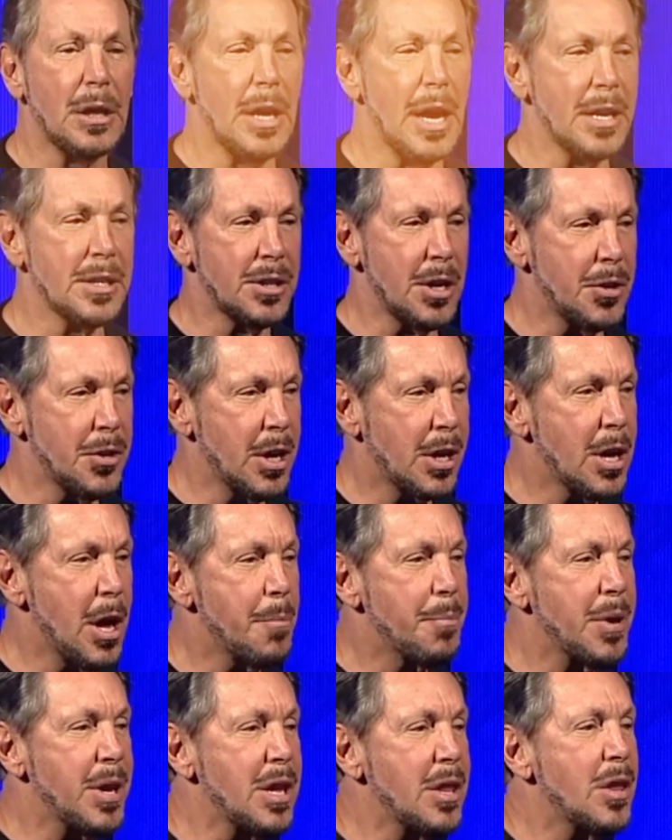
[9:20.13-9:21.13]
Under his
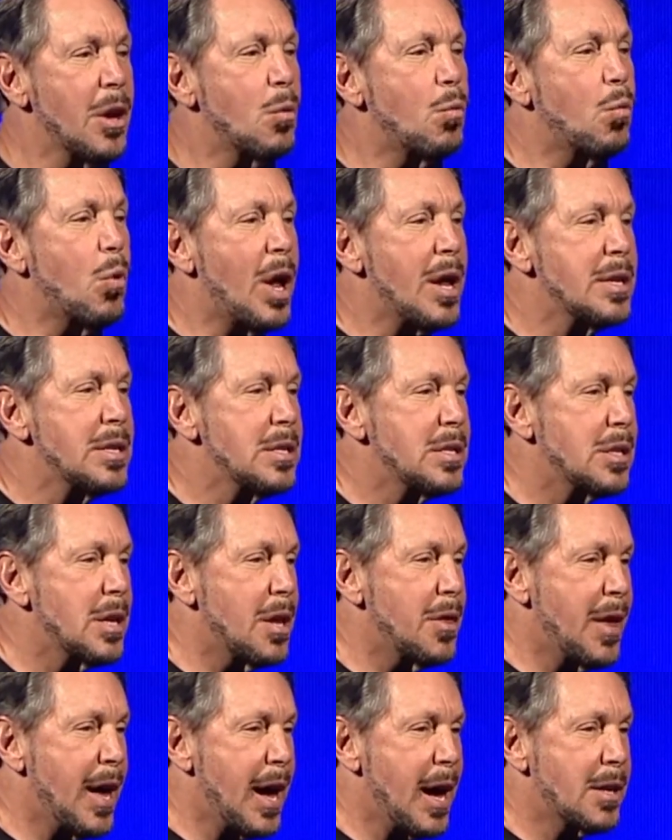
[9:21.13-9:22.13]
leadership, Oracle
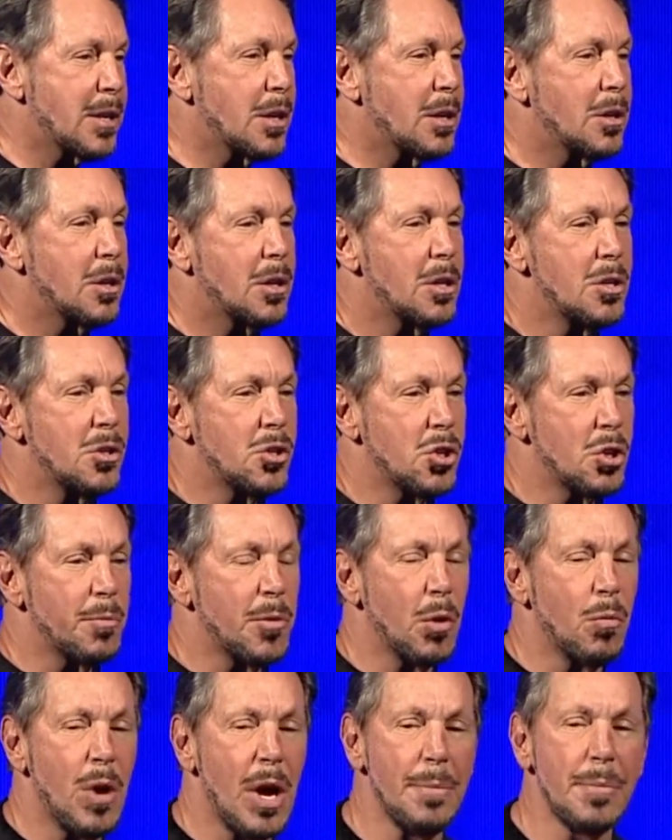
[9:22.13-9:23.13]
has become a
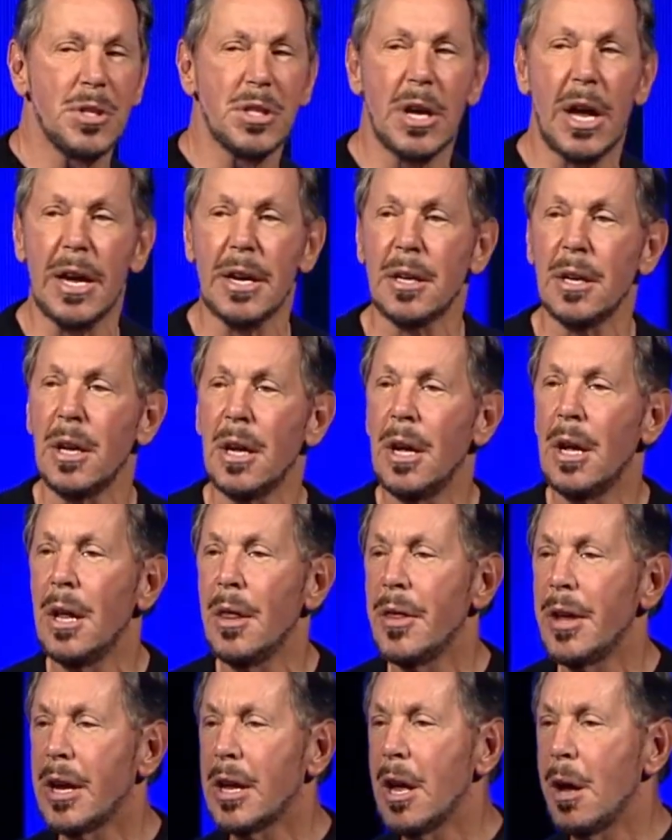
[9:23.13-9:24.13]
leading provider of
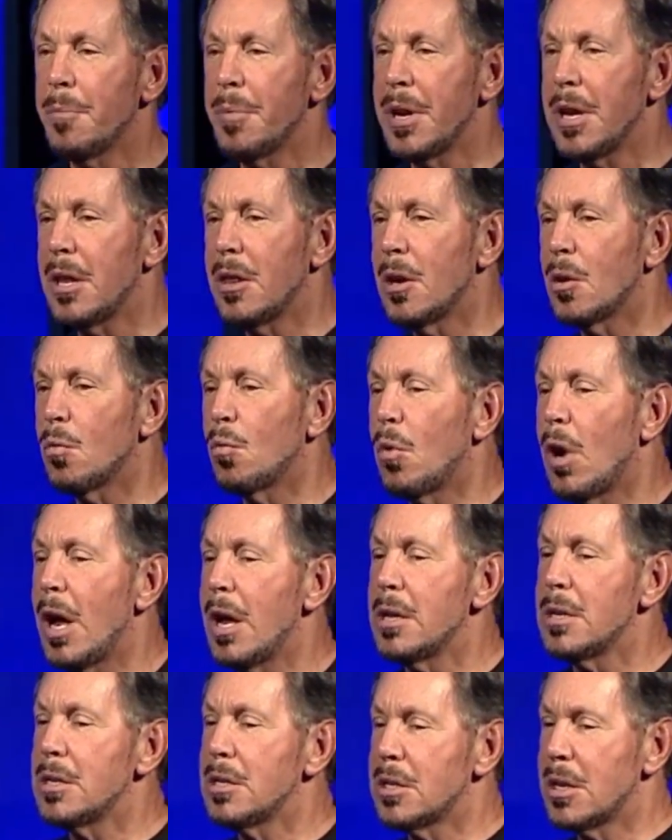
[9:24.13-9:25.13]
database management
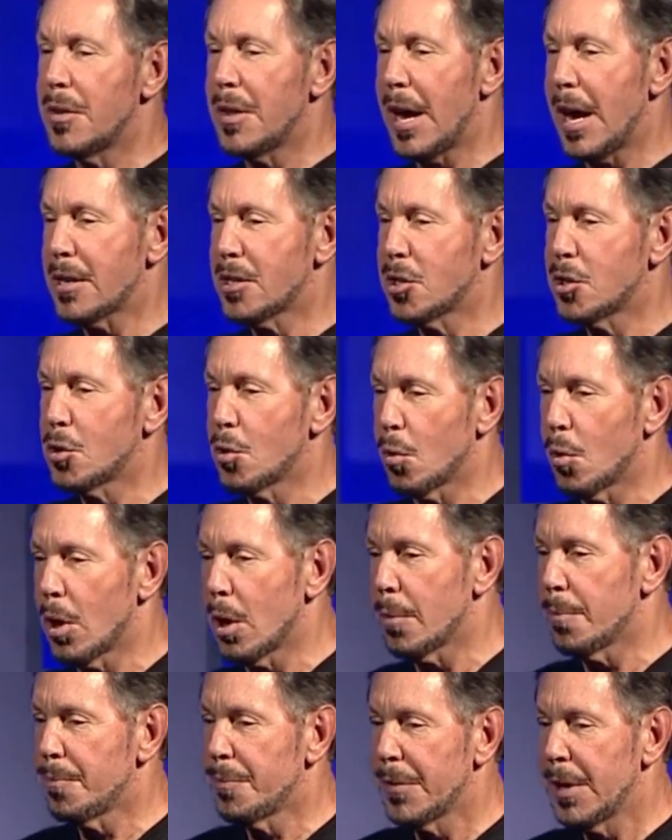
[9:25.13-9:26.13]
systems and
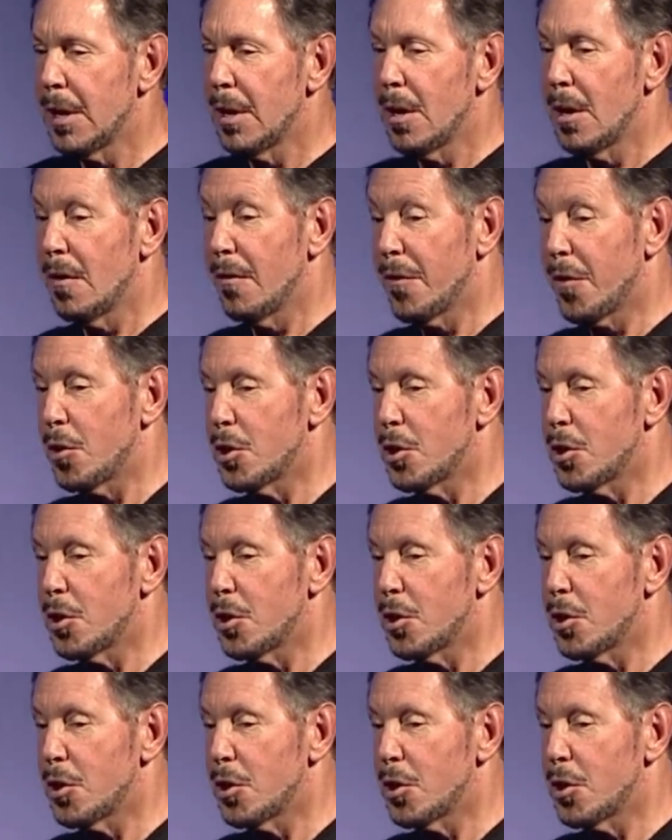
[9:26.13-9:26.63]
enterprise software